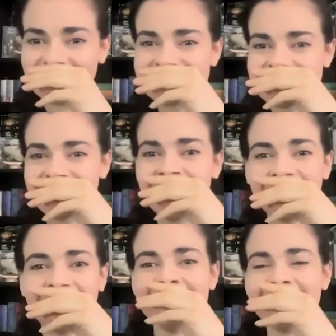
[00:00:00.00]
And
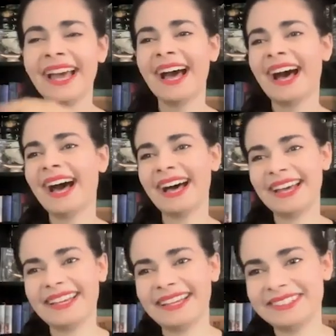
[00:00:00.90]
so
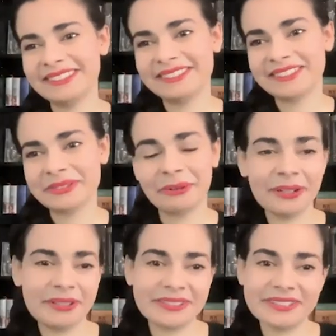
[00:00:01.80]
I just
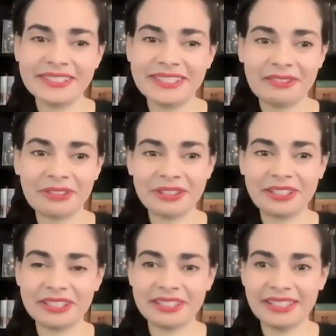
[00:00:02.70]
wanted to study
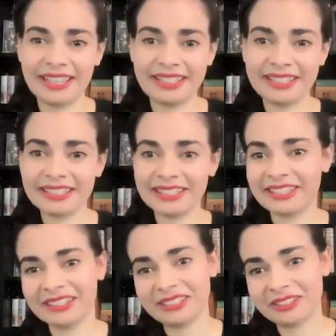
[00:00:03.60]
everything and anything
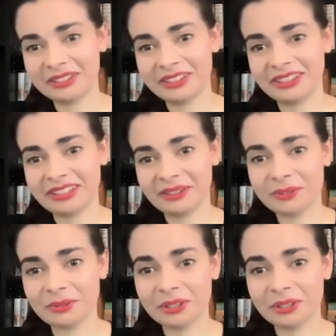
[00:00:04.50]
that I could. And I